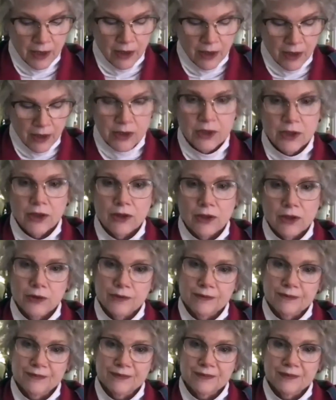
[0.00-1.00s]
So
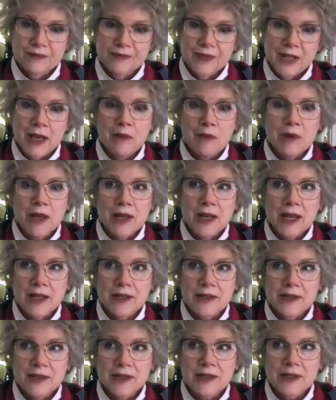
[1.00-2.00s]
Amnon
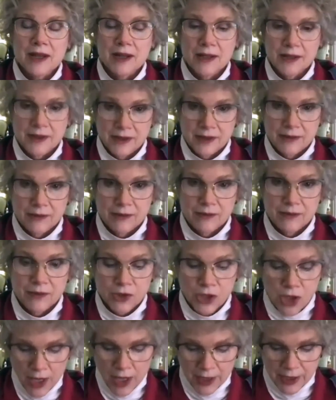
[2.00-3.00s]
has this cousin,
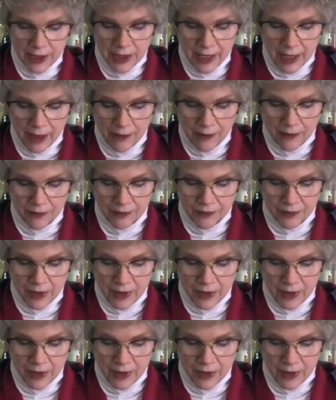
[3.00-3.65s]
Jonadab.